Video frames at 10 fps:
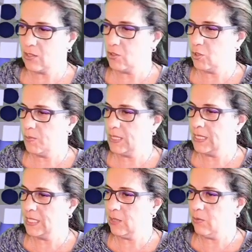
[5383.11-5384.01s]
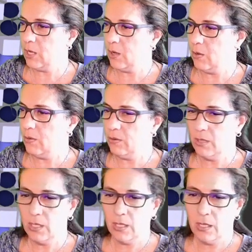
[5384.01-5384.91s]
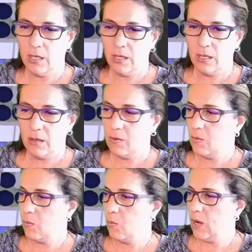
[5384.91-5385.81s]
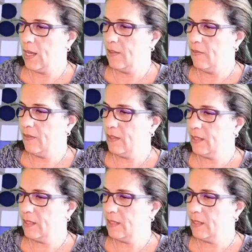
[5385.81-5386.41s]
So it should be 0, 1,